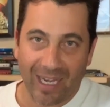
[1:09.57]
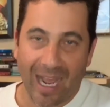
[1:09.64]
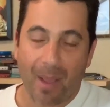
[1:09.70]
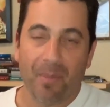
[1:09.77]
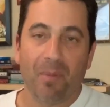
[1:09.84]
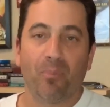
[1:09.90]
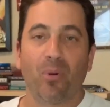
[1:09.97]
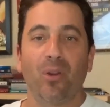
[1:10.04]
I
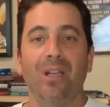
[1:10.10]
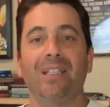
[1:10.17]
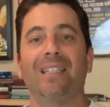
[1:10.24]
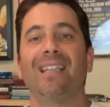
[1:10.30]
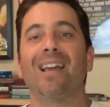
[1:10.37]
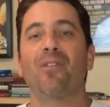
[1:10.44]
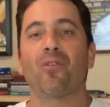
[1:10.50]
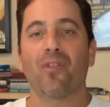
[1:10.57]
mean putting
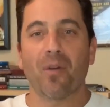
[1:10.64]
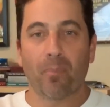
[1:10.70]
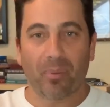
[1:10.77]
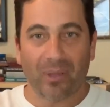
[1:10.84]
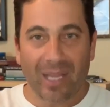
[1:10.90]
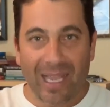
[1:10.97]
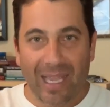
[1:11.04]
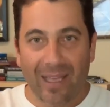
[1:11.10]
together the
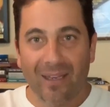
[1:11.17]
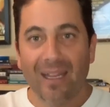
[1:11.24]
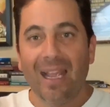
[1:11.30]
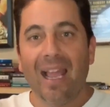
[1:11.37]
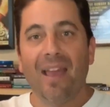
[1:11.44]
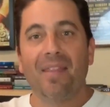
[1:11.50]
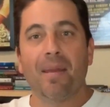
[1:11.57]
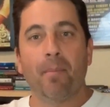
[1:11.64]
plan
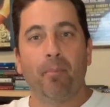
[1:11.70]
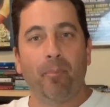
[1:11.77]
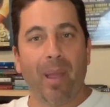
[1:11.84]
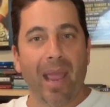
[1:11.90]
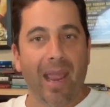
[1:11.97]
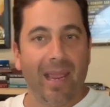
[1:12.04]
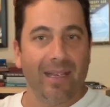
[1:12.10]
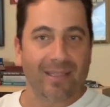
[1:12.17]
and then
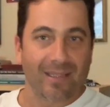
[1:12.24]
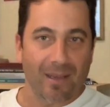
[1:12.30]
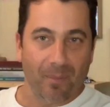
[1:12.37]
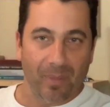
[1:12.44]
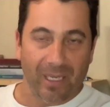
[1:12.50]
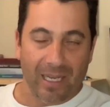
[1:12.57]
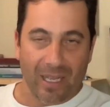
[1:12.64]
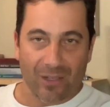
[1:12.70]
paying
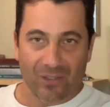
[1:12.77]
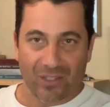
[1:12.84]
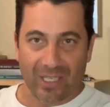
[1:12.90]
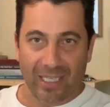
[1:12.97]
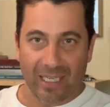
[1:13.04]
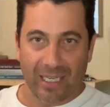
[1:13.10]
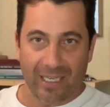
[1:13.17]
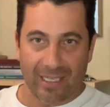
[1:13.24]
somebody else to
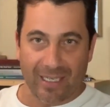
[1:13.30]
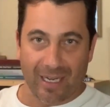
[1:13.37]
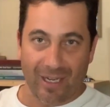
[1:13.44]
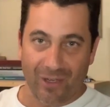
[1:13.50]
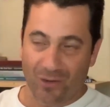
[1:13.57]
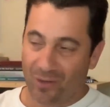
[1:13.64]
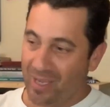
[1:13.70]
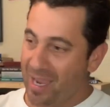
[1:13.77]
get it done,
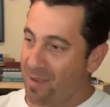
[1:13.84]
okay?